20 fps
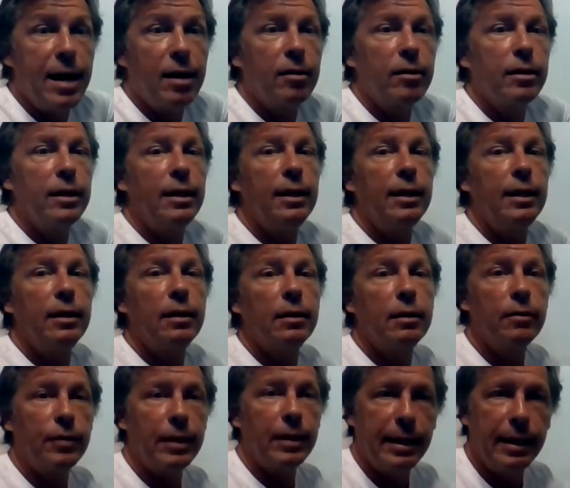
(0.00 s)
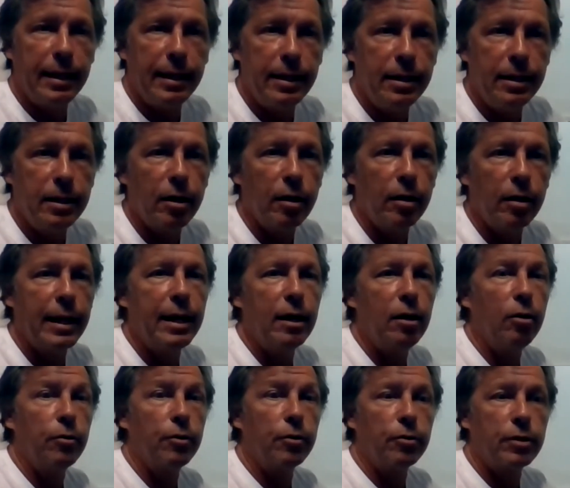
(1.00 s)
carrying the hidden
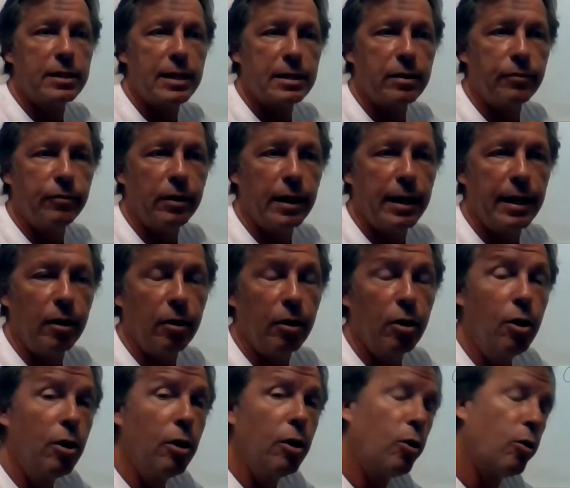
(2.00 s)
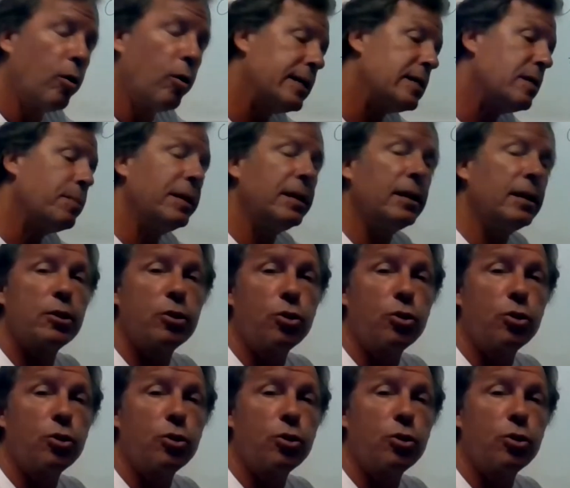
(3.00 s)
allele, the recessive allele, or has it been